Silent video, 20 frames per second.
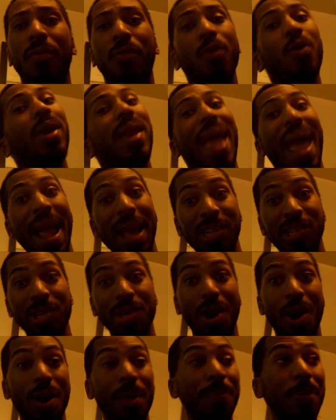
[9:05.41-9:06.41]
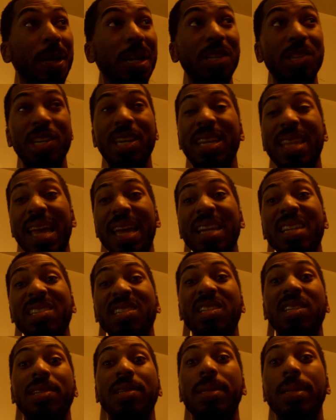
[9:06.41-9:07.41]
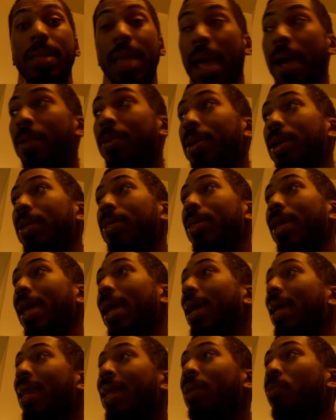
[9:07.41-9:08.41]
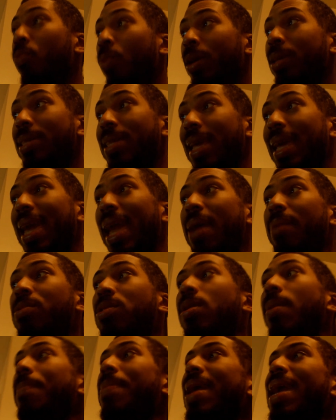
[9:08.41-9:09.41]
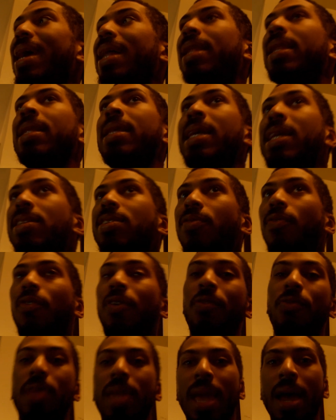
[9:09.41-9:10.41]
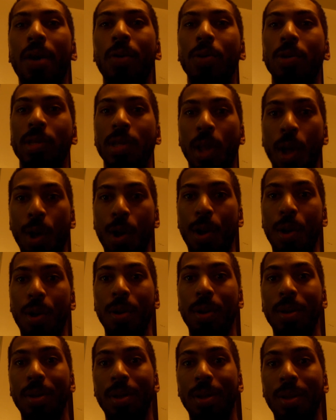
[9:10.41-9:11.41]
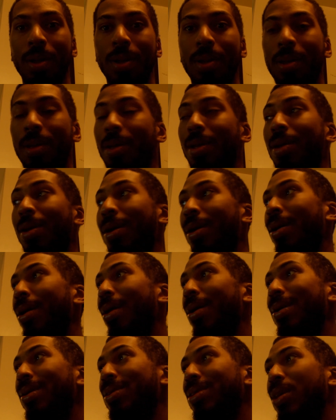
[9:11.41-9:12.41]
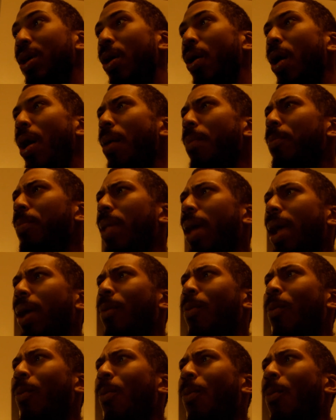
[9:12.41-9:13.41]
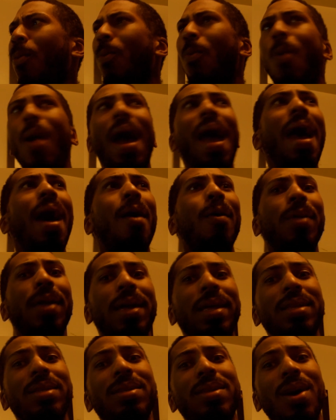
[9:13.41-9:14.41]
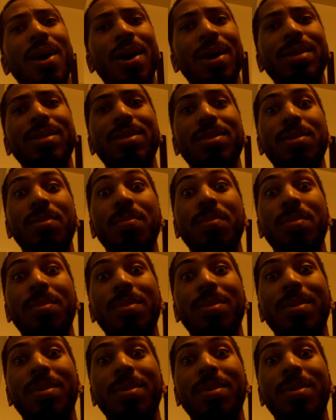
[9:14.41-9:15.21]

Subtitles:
For an action RPG, that is an astounding thing. And he wants the game to be at least 50 hours long. So I'm like, wow, that is awesome.